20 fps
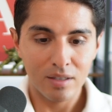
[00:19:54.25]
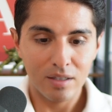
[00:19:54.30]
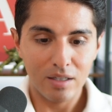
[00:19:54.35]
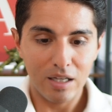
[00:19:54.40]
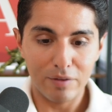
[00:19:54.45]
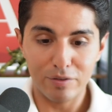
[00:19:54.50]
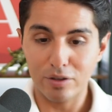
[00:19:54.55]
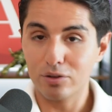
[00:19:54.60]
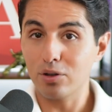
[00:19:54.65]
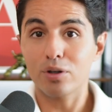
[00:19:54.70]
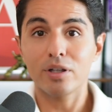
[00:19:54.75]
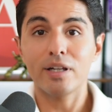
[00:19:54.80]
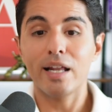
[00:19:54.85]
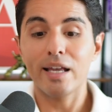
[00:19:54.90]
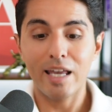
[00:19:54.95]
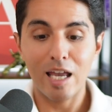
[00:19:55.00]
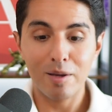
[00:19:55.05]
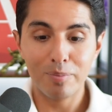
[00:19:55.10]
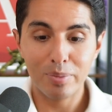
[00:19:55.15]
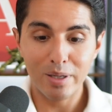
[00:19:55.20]
If the 30-day
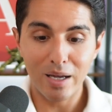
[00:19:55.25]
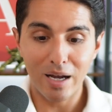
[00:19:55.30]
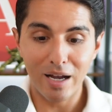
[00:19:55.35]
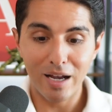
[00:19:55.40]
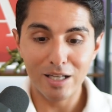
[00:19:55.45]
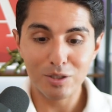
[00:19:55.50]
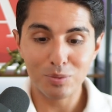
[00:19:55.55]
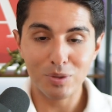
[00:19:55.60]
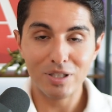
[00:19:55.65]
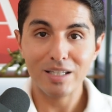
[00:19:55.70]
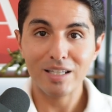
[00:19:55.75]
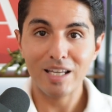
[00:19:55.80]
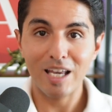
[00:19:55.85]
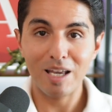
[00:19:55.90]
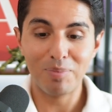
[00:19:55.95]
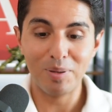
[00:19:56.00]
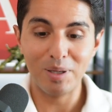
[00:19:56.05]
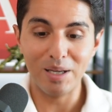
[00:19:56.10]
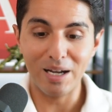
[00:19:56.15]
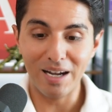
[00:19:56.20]
KPI is within
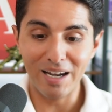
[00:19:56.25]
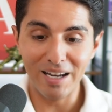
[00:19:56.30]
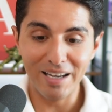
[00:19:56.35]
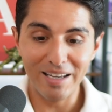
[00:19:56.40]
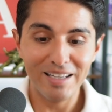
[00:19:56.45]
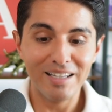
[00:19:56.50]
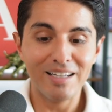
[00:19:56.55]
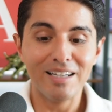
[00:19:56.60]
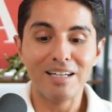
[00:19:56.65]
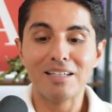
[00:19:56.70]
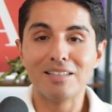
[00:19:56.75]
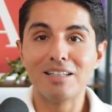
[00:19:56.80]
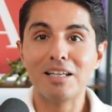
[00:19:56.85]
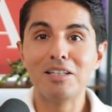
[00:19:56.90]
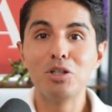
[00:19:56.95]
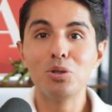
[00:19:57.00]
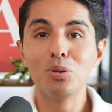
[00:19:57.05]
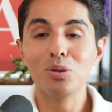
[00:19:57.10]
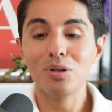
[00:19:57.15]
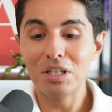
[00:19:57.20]
KPI,
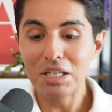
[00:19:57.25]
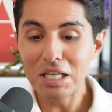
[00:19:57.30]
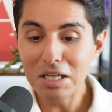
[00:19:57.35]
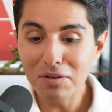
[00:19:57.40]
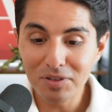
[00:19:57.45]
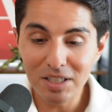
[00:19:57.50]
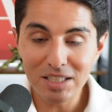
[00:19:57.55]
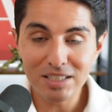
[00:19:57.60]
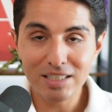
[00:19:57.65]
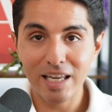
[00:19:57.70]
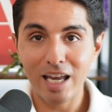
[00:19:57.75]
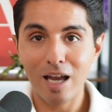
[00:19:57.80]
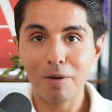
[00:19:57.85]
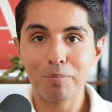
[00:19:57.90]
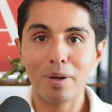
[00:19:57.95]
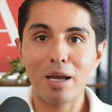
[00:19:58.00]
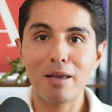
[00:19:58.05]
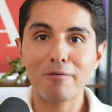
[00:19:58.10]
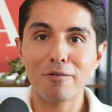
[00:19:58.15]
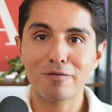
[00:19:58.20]
then you leave this
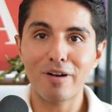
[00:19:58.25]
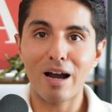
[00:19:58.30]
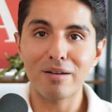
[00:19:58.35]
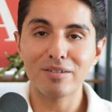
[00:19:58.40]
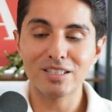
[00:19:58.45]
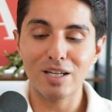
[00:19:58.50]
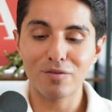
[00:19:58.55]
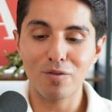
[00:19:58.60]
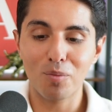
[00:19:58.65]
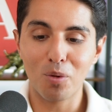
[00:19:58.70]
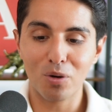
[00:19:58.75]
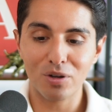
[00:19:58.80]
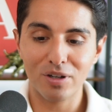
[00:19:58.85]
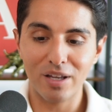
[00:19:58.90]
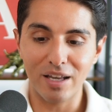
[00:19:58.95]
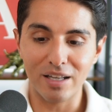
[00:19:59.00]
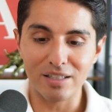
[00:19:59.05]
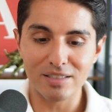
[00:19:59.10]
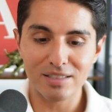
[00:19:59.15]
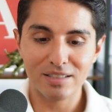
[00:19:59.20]
campaign for 5 to 7 more
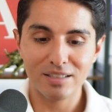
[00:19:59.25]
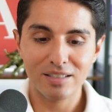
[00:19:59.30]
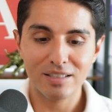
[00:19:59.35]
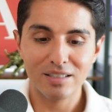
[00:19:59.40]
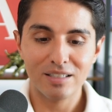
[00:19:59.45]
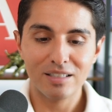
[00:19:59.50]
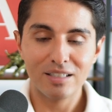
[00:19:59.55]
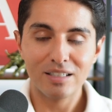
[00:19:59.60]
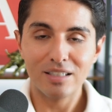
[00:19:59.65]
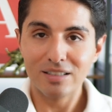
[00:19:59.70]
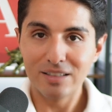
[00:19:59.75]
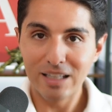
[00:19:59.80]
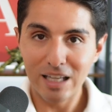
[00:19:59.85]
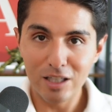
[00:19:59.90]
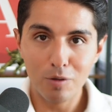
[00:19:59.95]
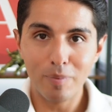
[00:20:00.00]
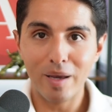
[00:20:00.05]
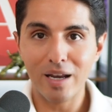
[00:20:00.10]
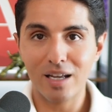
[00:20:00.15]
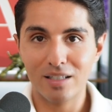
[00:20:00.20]
days. Then
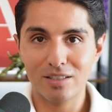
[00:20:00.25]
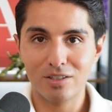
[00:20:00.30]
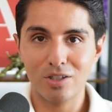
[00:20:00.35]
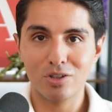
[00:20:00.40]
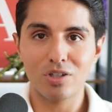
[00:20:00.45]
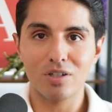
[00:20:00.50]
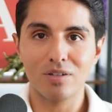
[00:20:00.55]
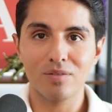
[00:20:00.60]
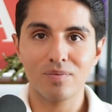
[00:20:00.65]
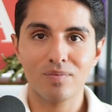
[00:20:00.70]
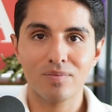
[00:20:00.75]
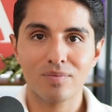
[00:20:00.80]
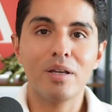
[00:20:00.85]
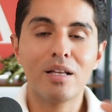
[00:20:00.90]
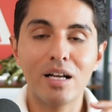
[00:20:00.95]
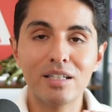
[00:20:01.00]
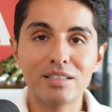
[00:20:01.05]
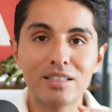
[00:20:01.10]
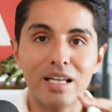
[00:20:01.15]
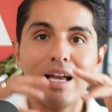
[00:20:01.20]
you make a decision.
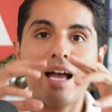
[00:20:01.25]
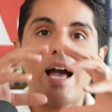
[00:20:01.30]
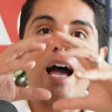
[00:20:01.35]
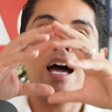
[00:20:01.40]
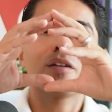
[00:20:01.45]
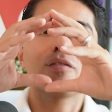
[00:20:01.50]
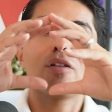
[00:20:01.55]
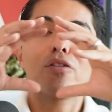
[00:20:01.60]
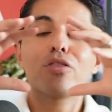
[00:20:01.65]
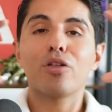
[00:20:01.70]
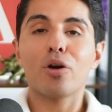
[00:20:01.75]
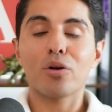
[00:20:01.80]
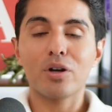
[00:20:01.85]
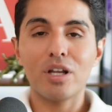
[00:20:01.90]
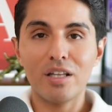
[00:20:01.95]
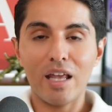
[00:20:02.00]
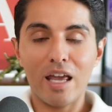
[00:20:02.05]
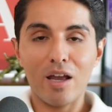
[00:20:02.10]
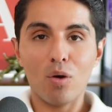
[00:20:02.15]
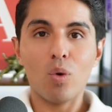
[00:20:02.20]
Because out of the
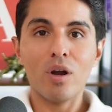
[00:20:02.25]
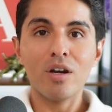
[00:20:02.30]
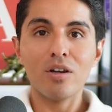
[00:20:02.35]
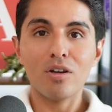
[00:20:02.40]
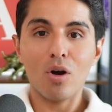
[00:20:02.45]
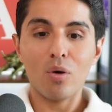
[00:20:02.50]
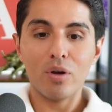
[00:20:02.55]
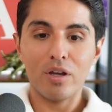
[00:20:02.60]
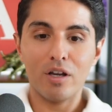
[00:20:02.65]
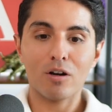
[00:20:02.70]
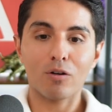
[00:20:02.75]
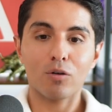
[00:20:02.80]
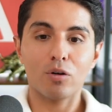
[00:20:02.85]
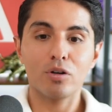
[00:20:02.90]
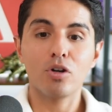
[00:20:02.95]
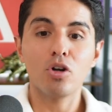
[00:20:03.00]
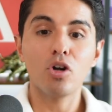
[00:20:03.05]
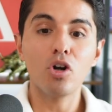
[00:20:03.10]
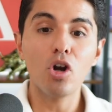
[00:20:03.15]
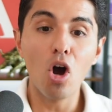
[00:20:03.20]
30-day window here,
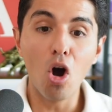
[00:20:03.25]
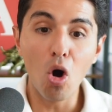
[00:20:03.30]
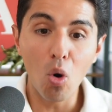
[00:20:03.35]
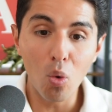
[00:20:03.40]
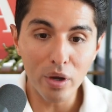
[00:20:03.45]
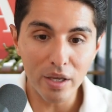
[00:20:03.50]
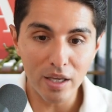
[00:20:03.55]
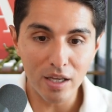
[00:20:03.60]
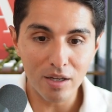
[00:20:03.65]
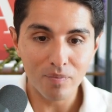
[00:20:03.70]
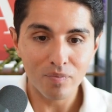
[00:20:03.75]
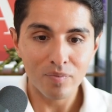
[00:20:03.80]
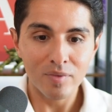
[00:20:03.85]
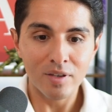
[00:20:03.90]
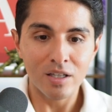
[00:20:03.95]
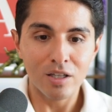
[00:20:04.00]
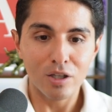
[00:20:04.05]
knowing